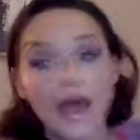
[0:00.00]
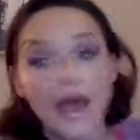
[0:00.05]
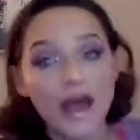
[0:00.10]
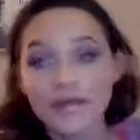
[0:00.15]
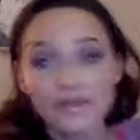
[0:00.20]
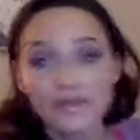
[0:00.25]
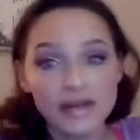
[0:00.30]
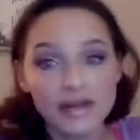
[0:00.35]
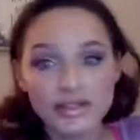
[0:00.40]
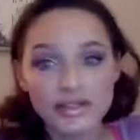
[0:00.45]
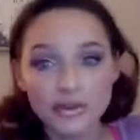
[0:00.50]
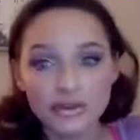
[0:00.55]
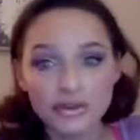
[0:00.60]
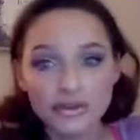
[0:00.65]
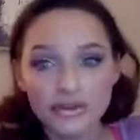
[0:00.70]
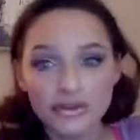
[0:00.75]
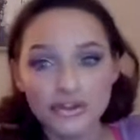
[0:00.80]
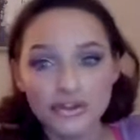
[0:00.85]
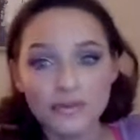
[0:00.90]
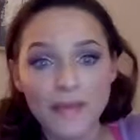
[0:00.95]
and then I sold
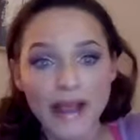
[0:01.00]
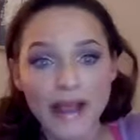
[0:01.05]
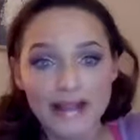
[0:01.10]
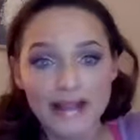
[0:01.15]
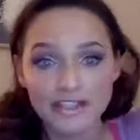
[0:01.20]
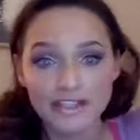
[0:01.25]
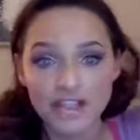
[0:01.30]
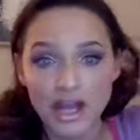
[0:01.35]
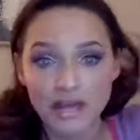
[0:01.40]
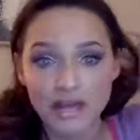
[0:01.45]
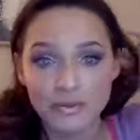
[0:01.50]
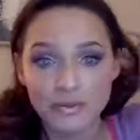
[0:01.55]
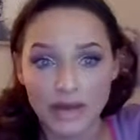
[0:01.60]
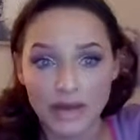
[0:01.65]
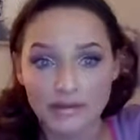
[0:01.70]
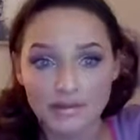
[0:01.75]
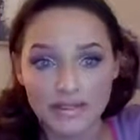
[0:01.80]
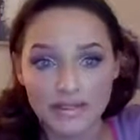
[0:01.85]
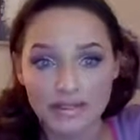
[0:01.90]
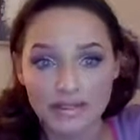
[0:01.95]
those 2 packs of Shine
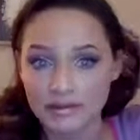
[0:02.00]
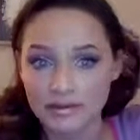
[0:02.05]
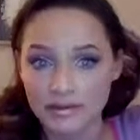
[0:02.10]
Wipes.